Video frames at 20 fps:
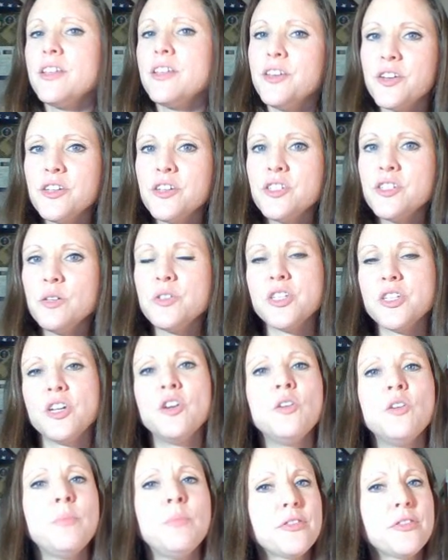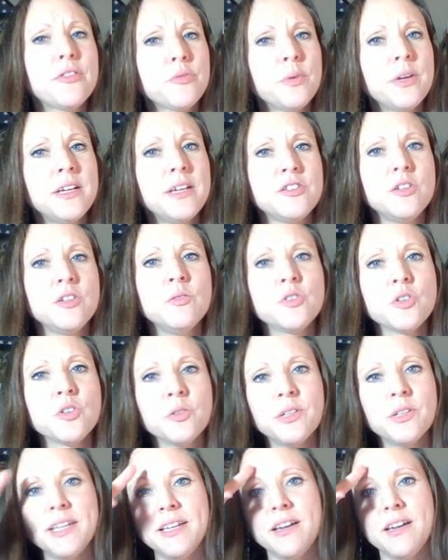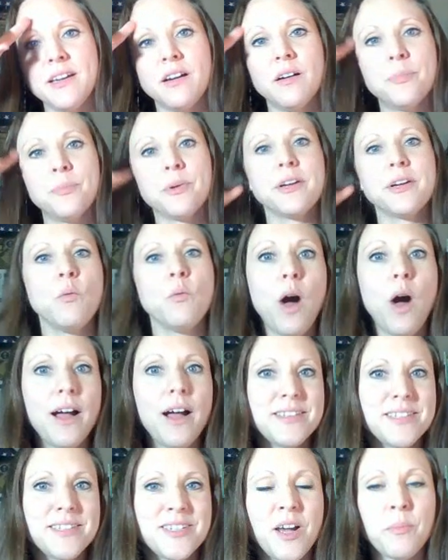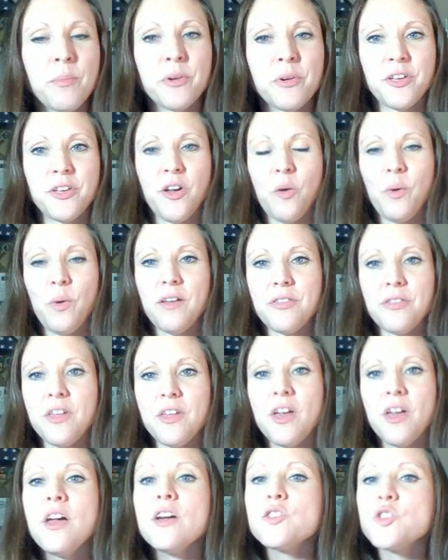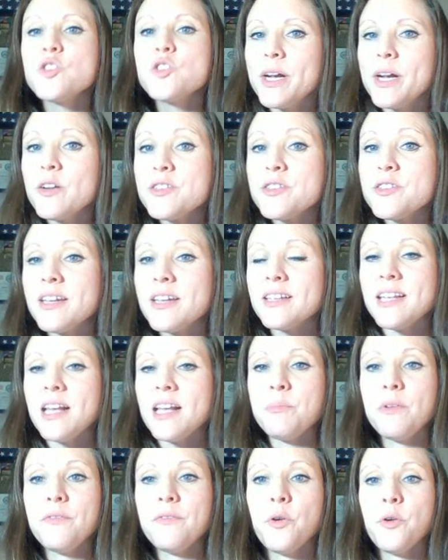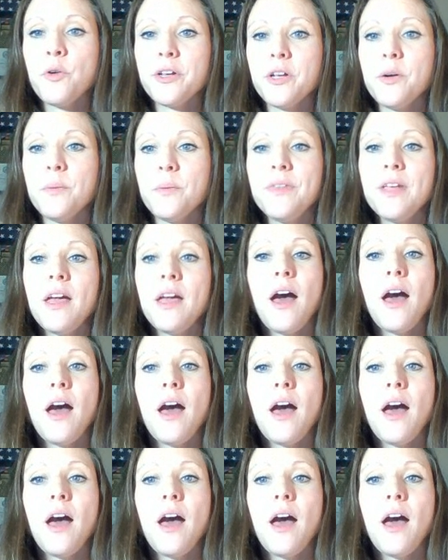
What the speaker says: You could do two, but three is usually a pretty wise number to go with. So, here's an example for you.